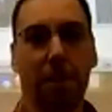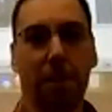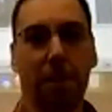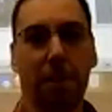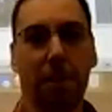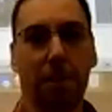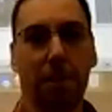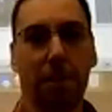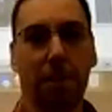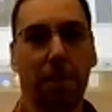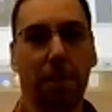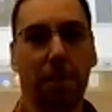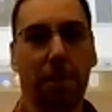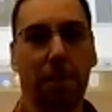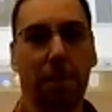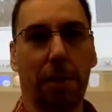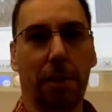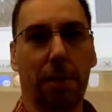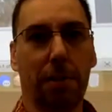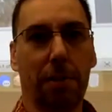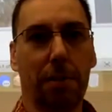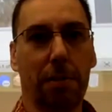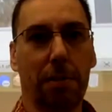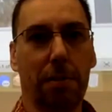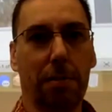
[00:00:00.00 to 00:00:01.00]
right.
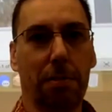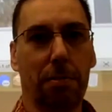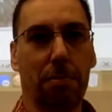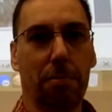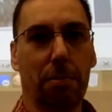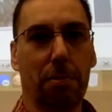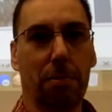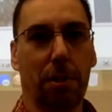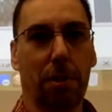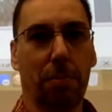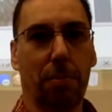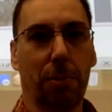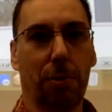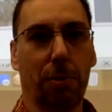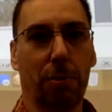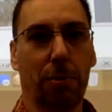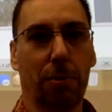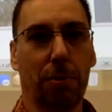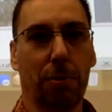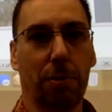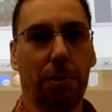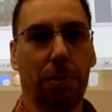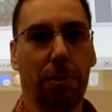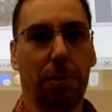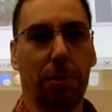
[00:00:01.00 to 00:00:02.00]
Oh, come
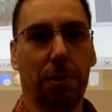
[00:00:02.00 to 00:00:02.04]
on.